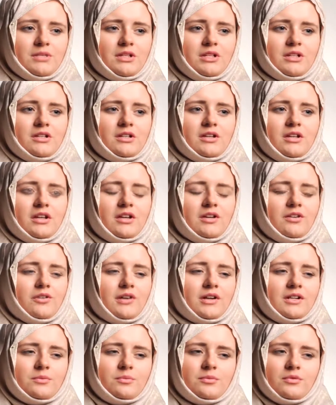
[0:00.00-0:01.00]
been
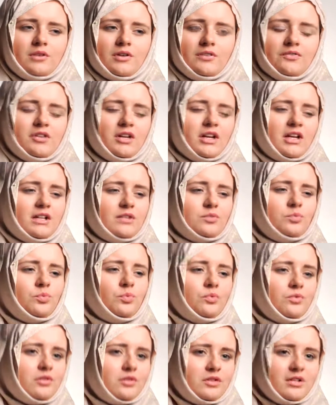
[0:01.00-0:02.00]
incredible. I've not had
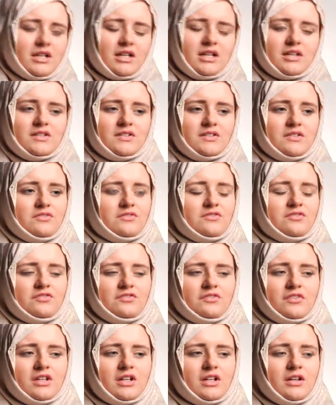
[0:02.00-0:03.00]
one negative
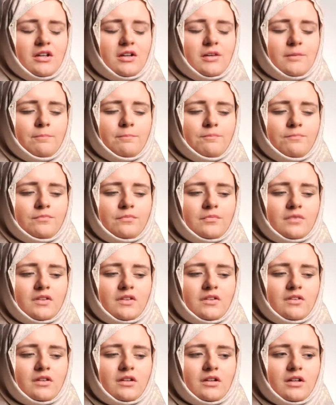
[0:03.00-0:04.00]

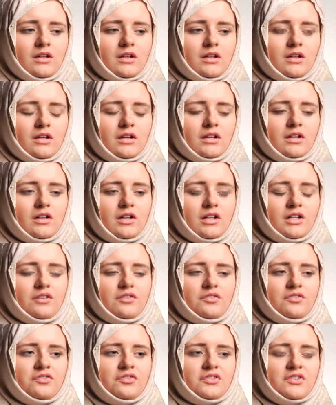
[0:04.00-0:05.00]
kind
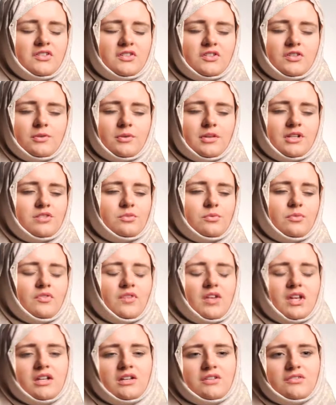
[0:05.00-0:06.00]
of situation with
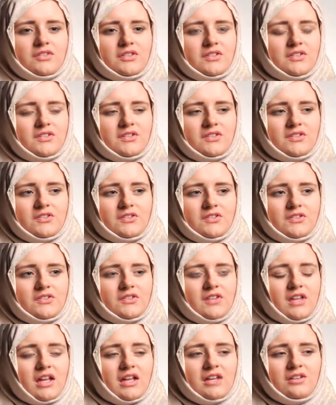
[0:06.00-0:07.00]
any of the sisters
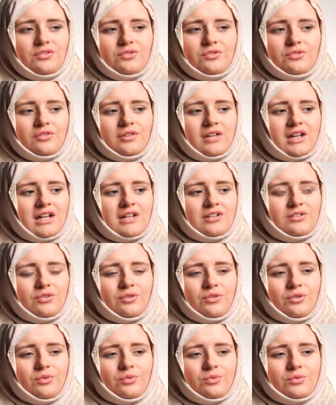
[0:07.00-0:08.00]
there, young and
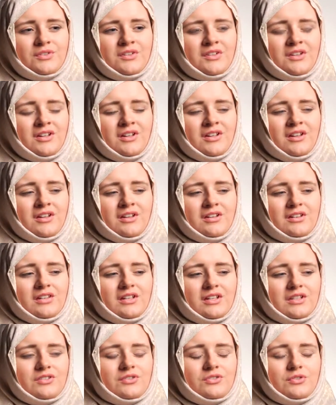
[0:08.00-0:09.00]
old.
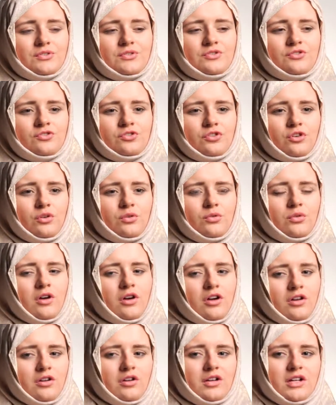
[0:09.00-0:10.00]
They're just so
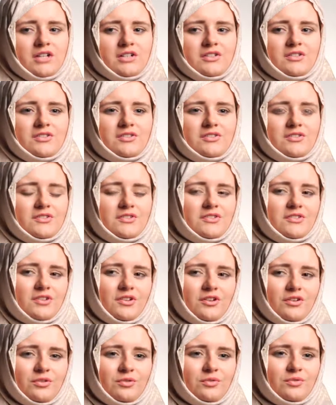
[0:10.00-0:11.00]
kind and
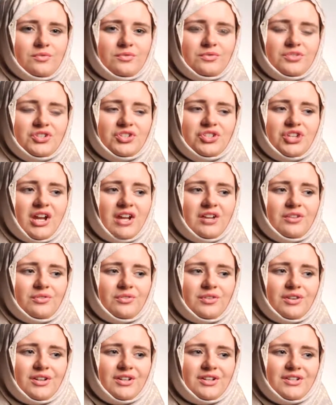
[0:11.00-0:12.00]
so
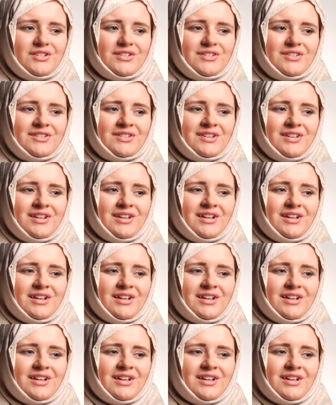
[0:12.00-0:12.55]
generous,